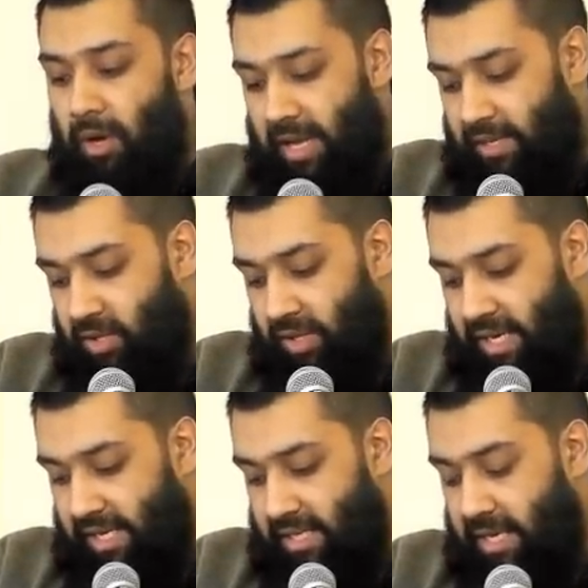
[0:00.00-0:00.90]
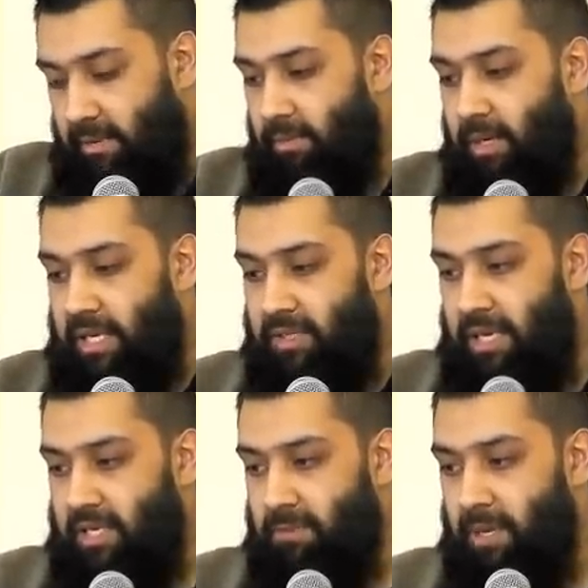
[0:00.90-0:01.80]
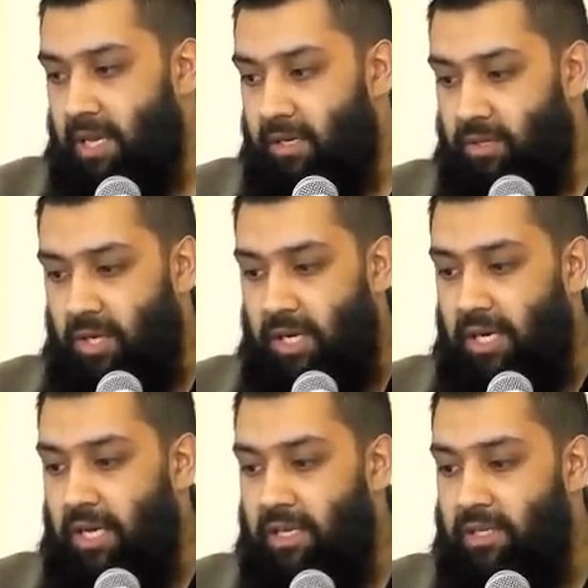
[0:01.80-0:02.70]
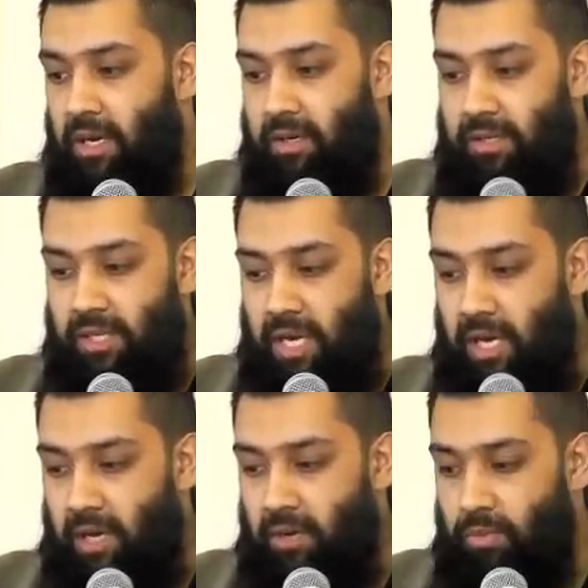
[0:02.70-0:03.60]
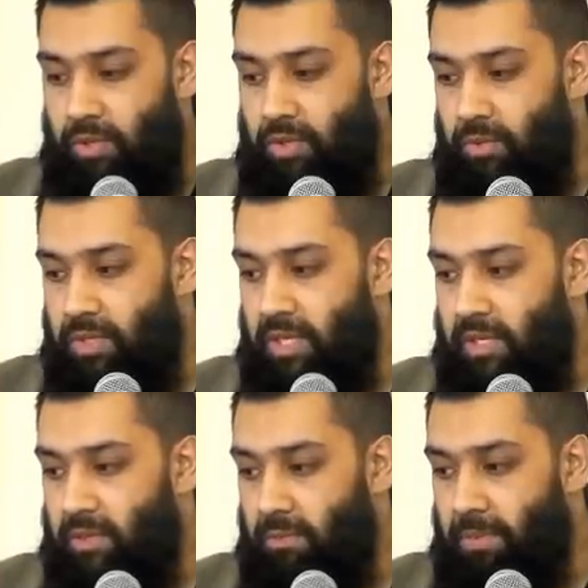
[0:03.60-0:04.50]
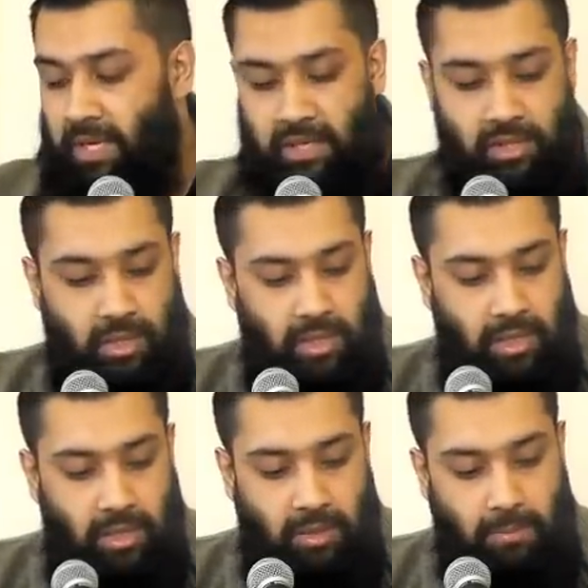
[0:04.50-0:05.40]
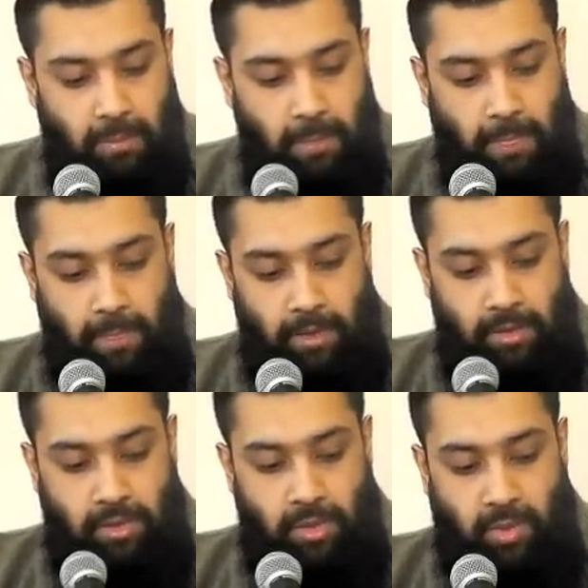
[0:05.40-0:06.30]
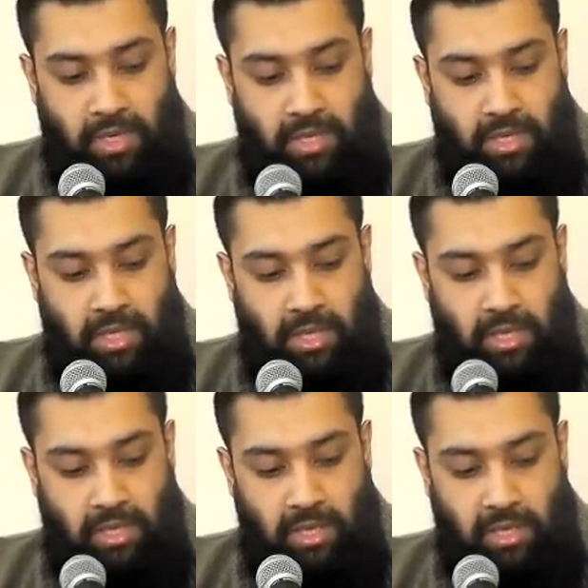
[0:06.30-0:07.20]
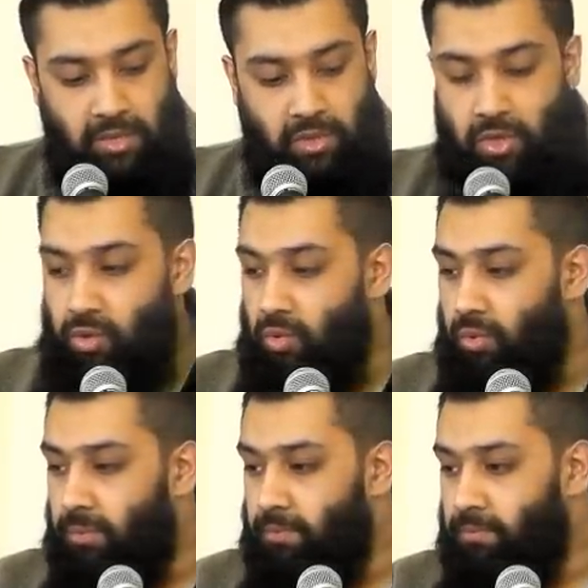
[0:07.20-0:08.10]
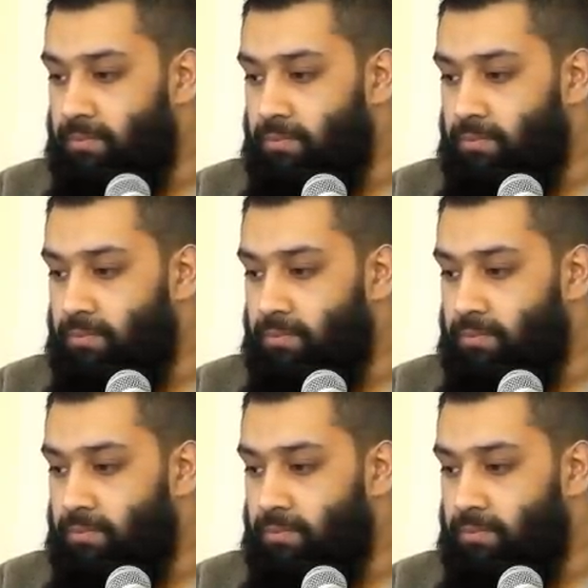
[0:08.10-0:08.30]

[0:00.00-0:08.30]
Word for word: Okay, so the next name, let's, let's begin inshallah, is ar razak which we said is on page uh, 22